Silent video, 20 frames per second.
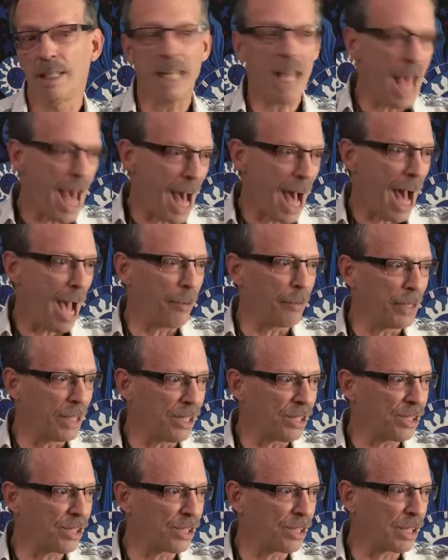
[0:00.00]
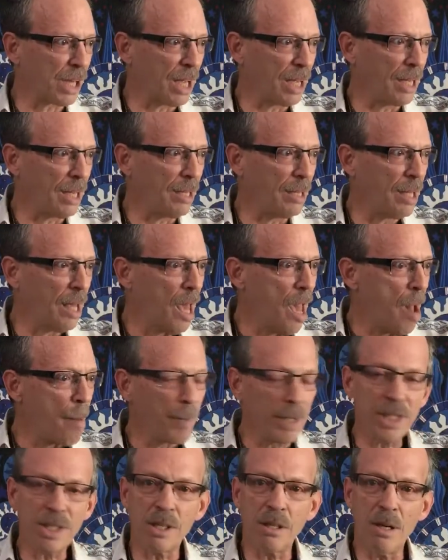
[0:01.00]
Yeah, I wish,
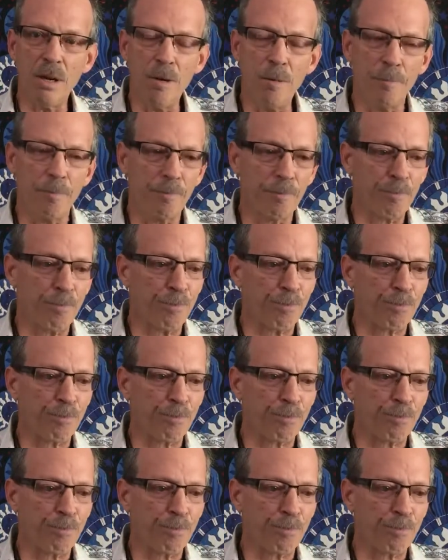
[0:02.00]
but you know,